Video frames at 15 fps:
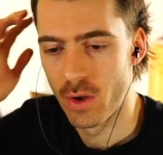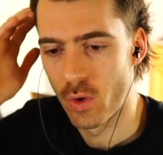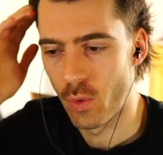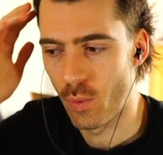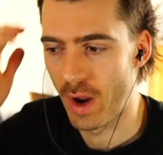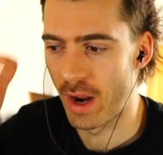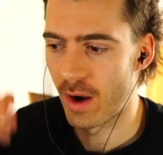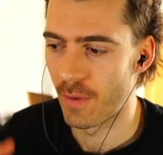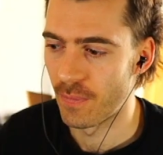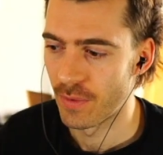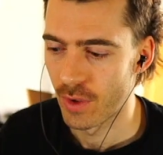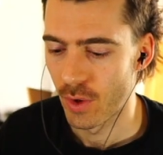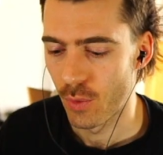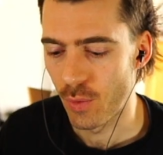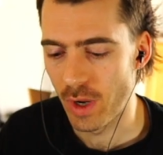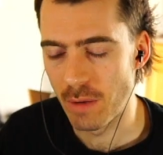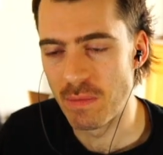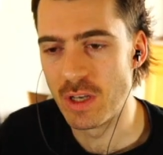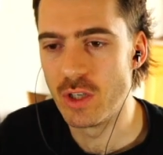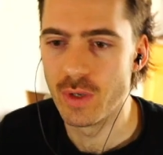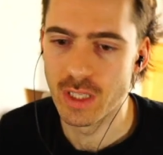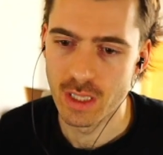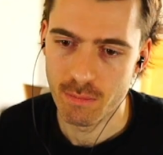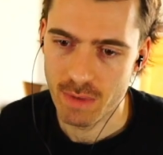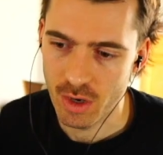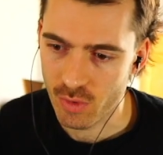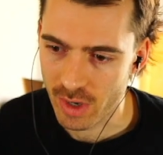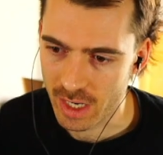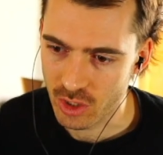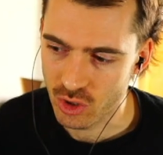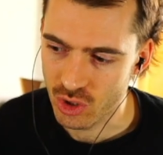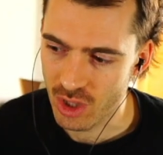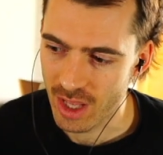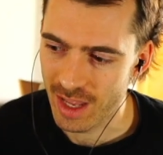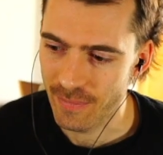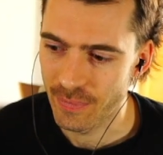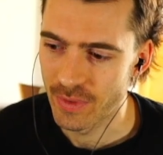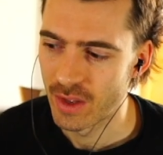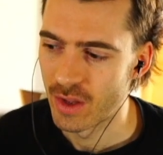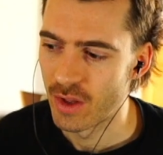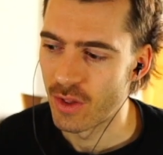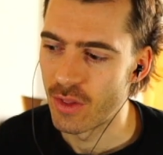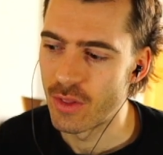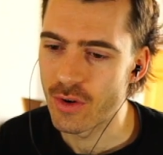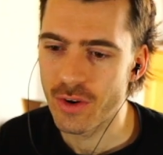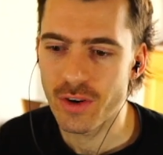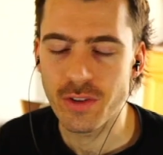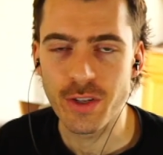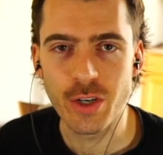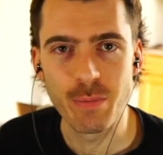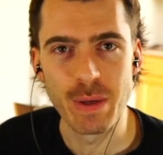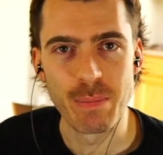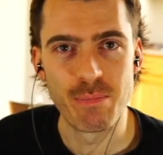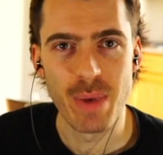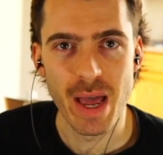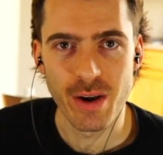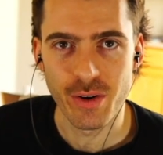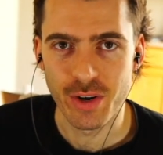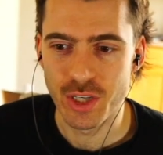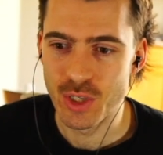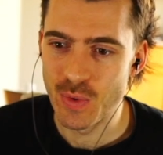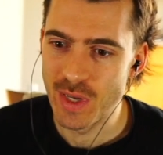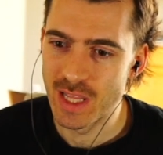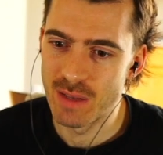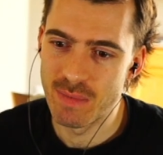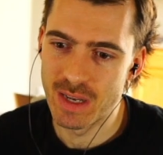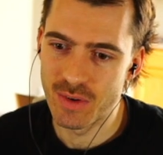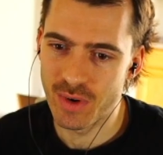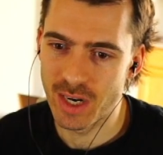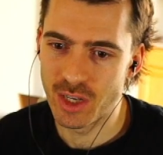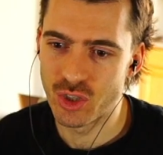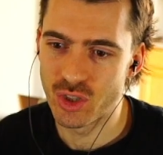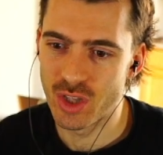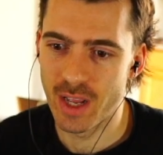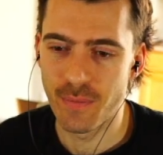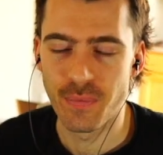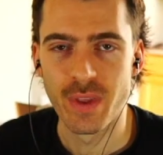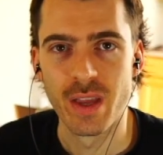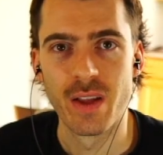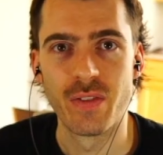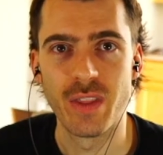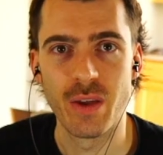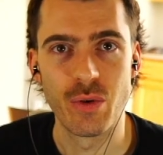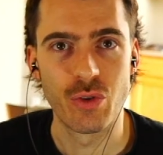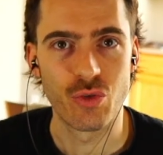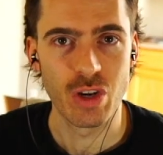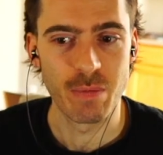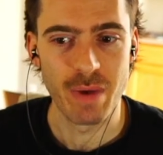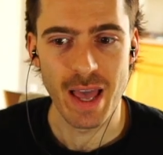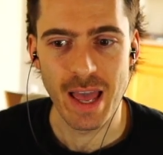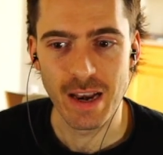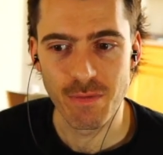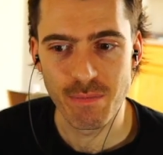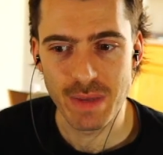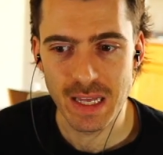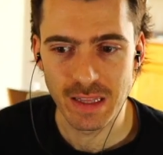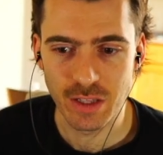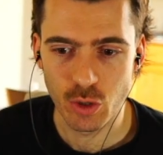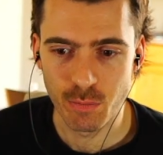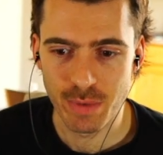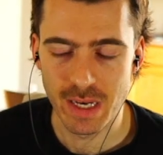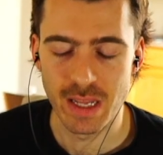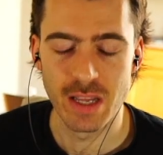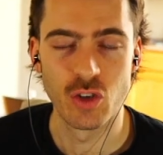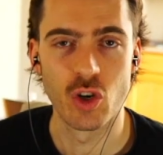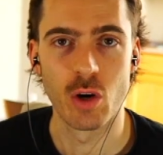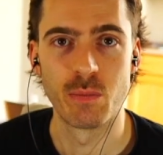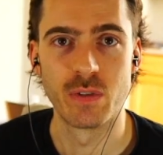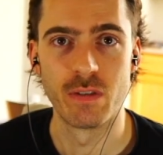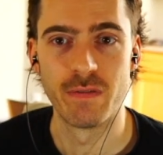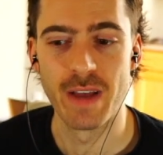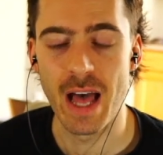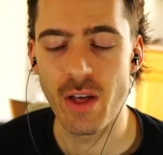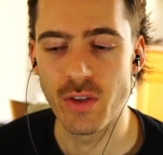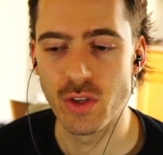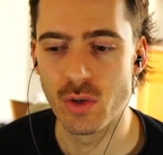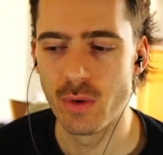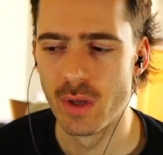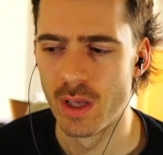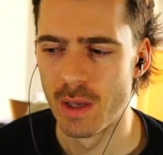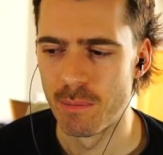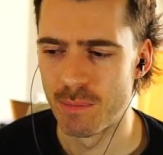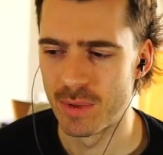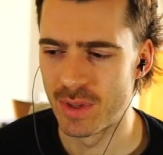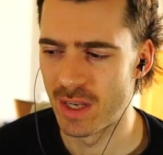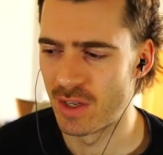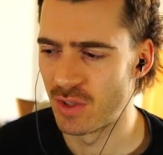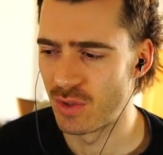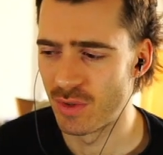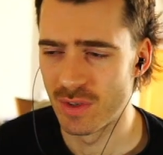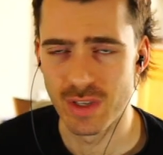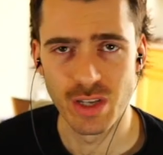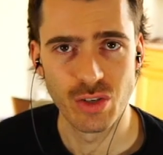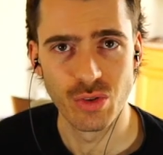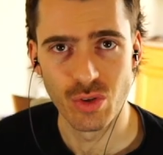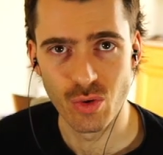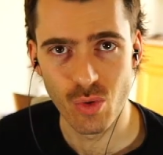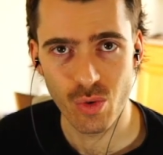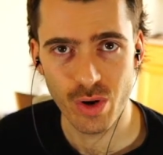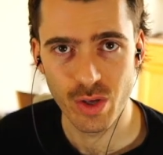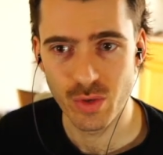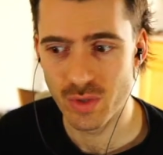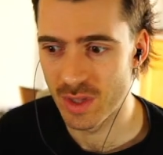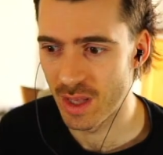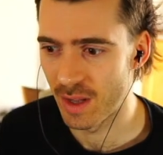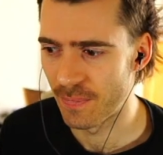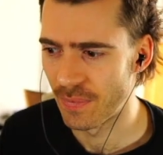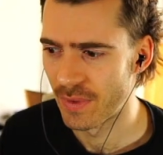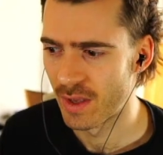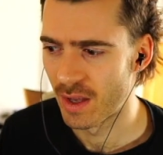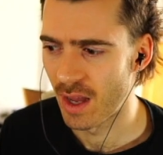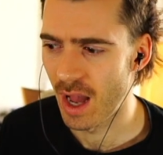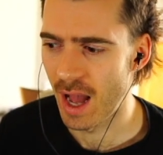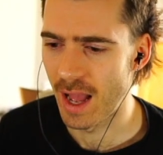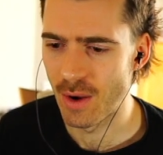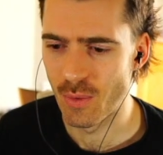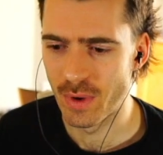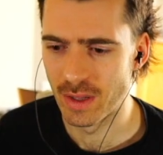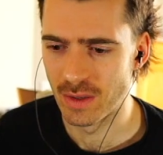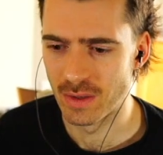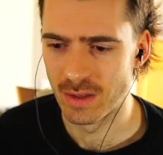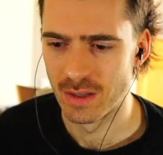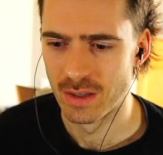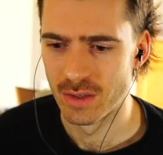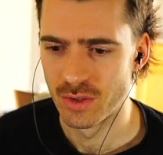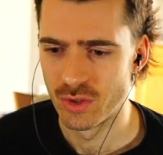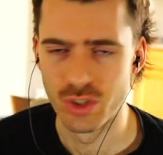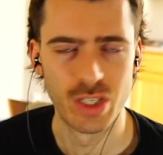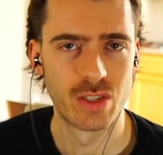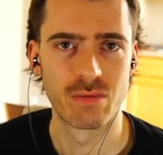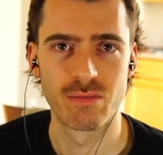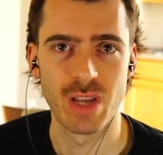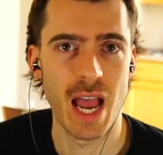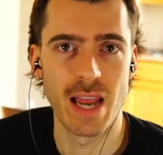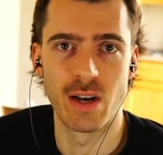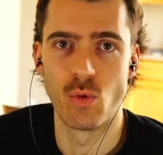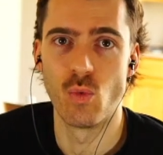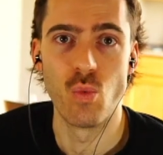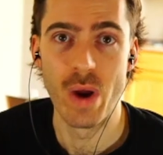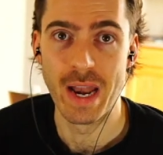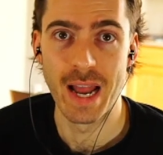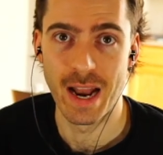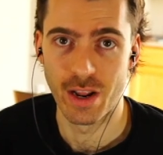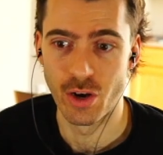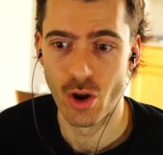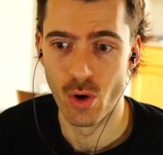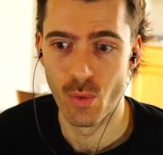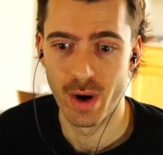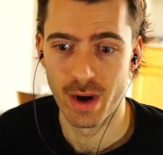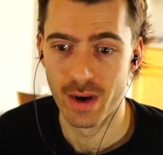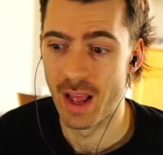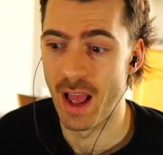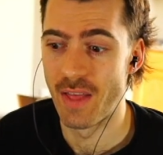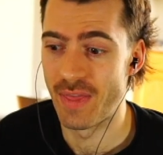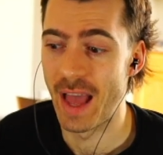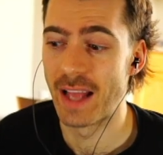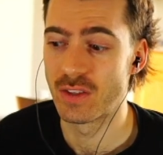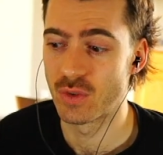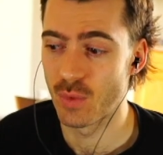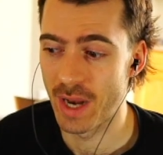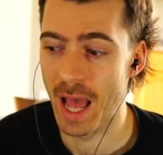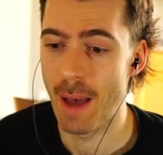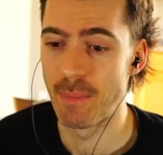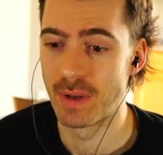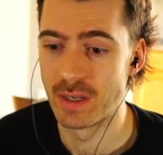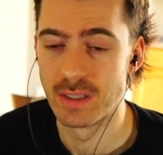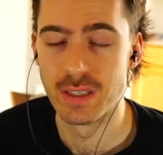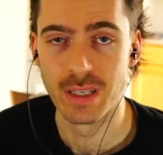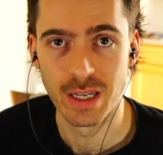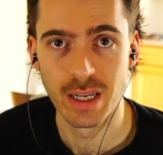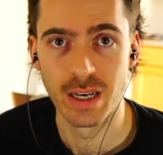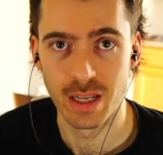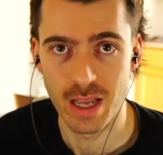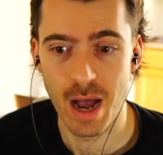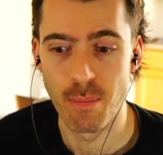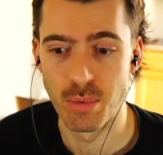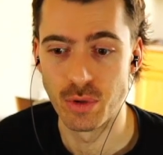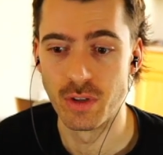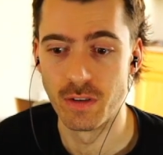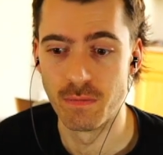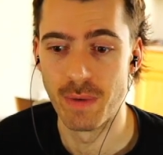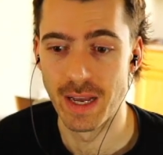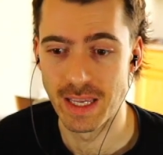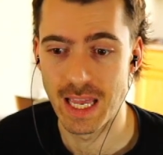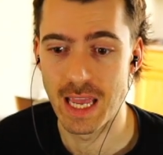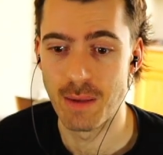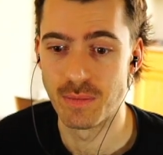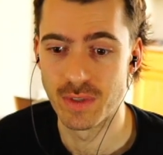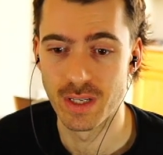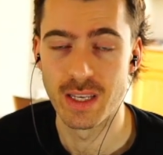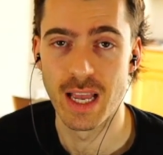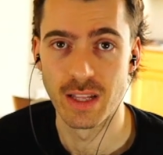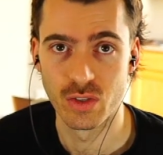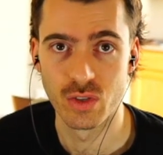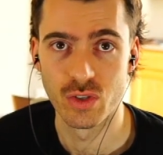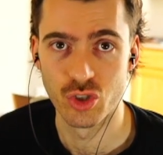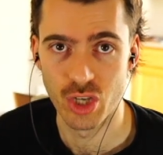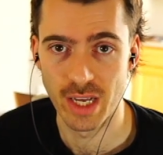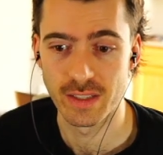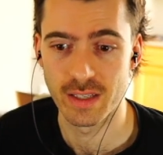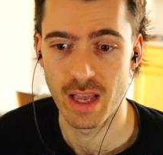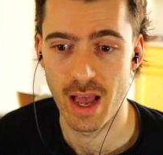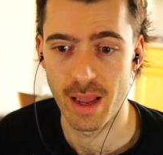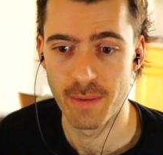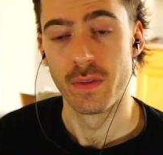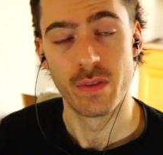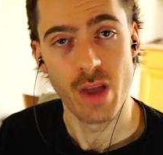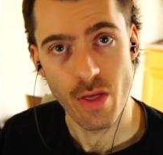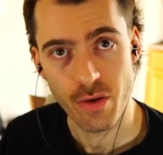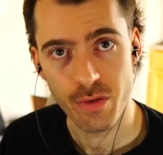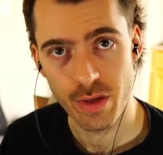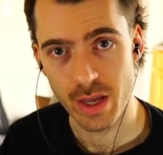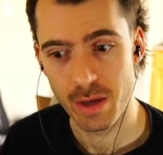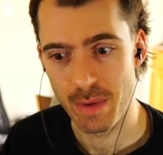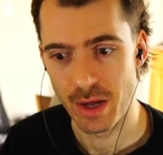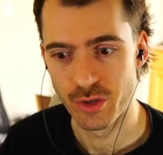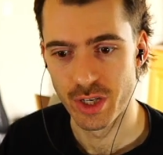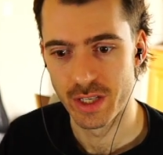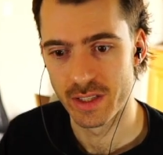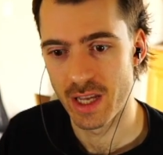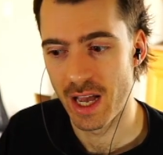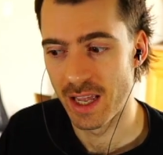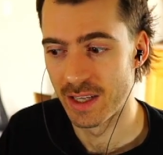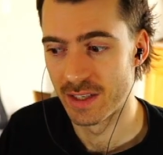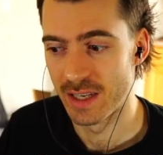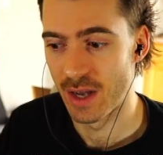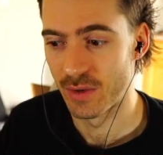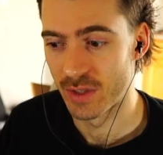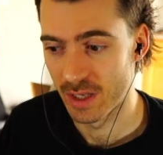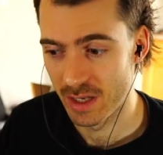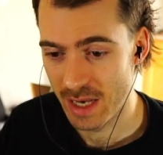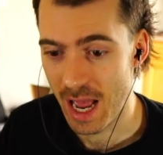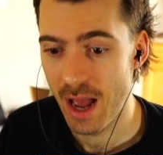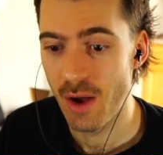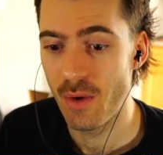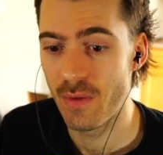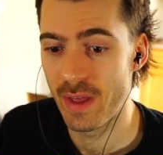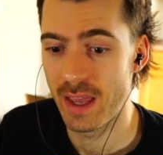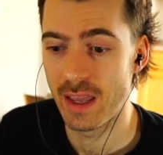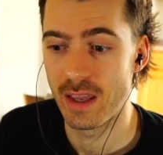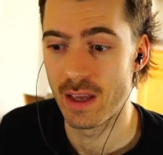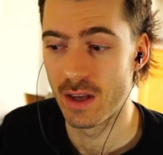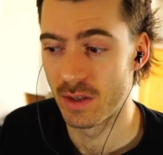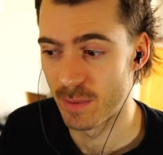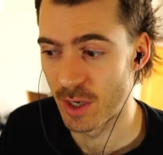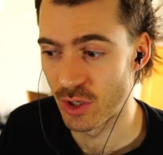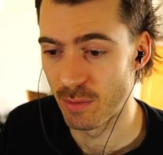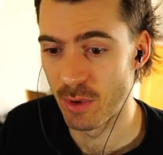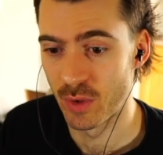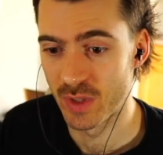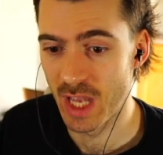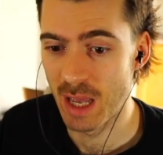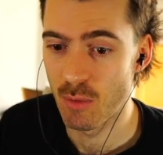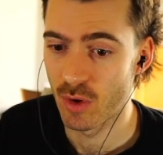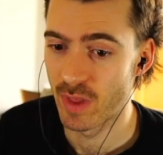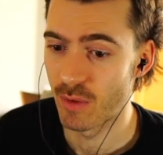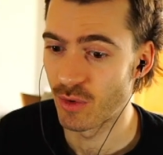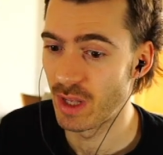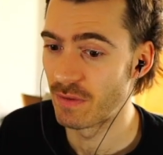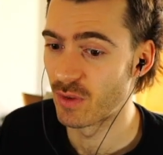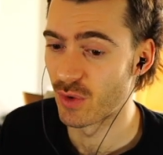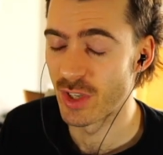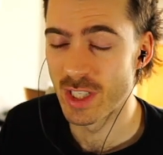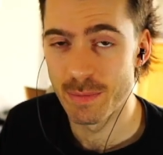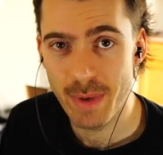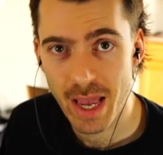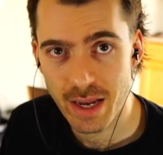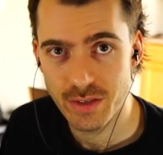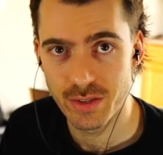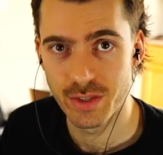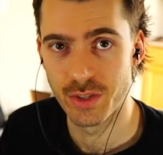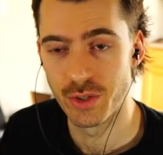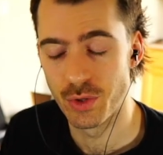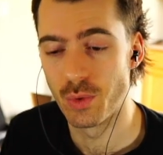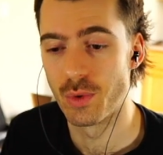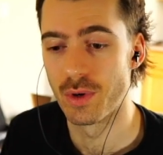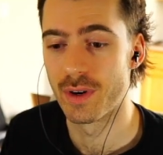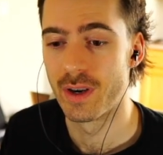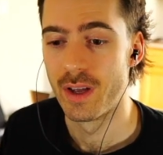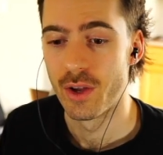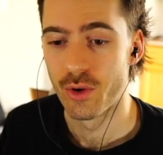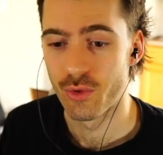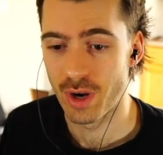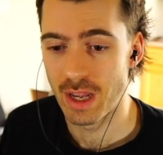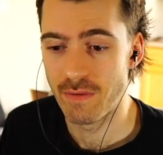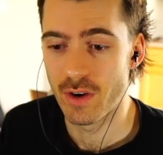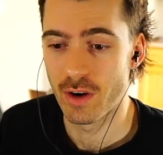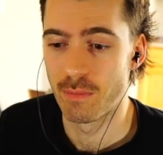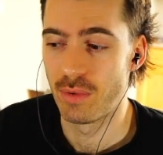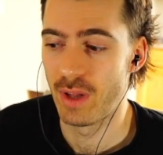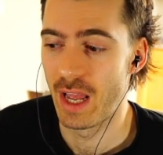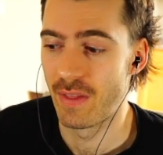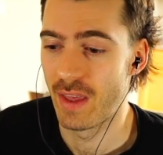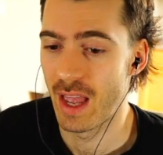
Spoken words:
where we'd be doing the mid-range thing. They're a little bit better at doing the mid-range thing. They would creep ahead of me a little bit in terms of value, but then as soon as I do the Goryos thing, I will just kind of win out of nowhere. And that's what happened in a couple of my games against Jeskai. The other thing about Jeskai is now they, especially post-sideboard, they really have to respect your graveyard plan. They